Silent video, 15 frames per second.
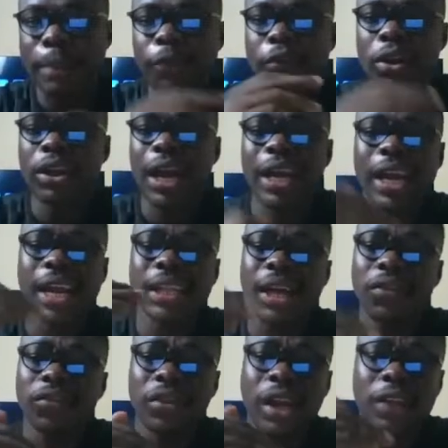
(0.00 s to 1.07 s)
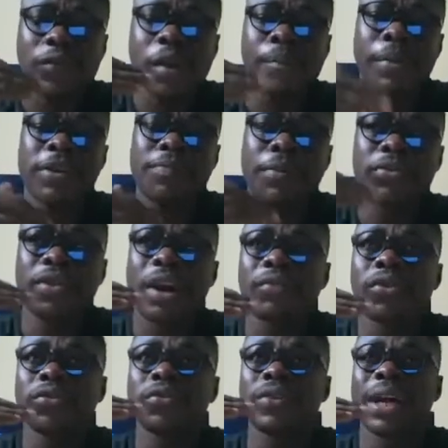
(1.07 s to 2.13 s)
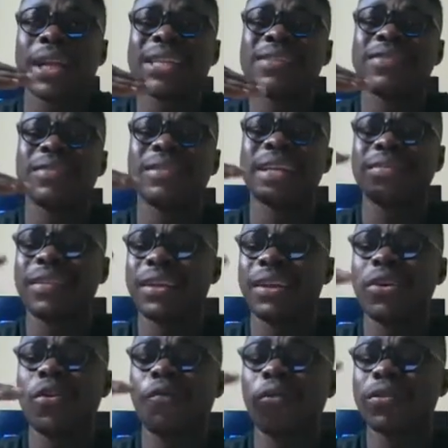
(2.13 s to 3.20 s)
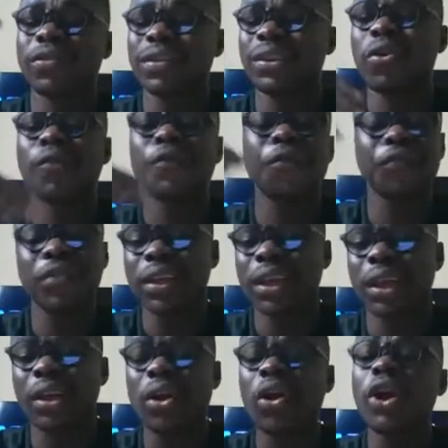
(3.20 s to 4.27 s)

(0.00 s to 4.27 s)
Before you can get $1,000 for a page would have gotten to at least 30K or 40K or 50K,